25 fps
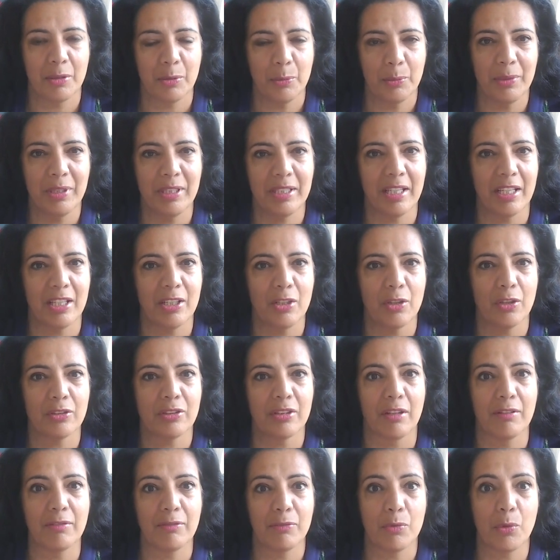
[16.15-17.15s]
We cannot
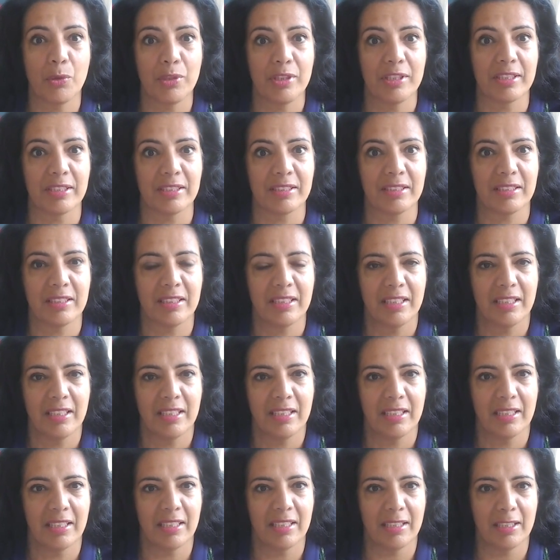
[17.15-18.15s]
avoid it.
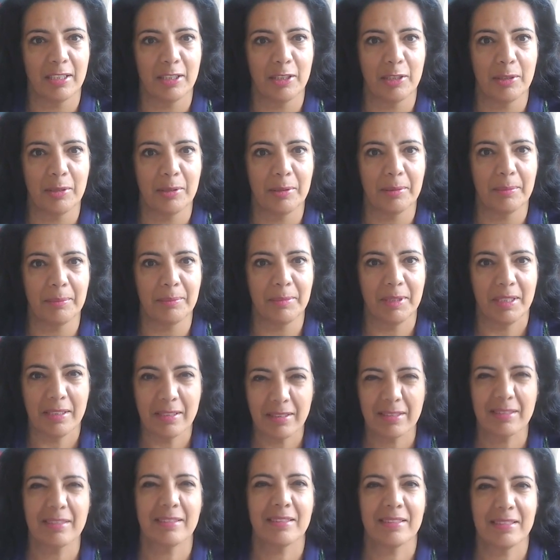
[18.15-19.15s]
Um,
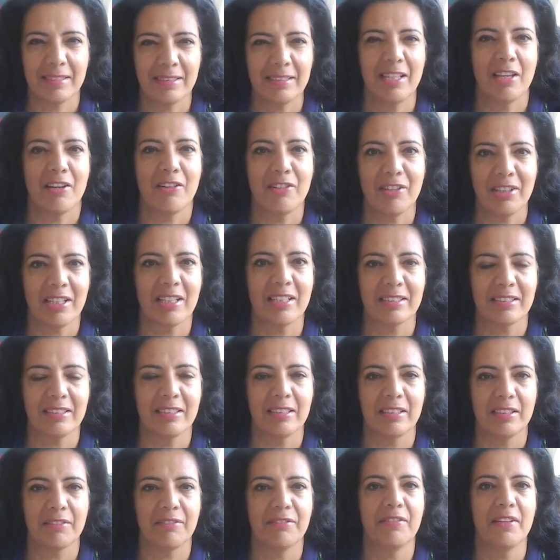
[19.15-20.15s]
it's staring us
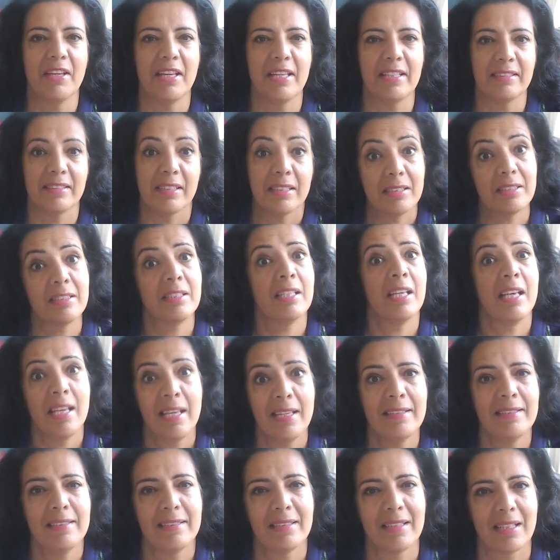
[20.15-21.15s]
in the face, it's
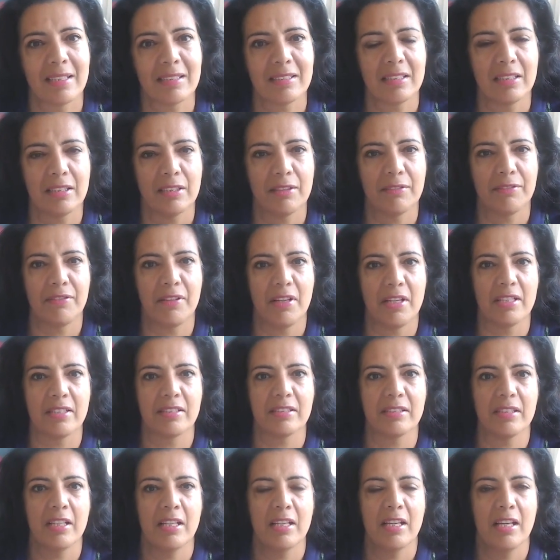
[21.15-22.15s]
hitting us in the face.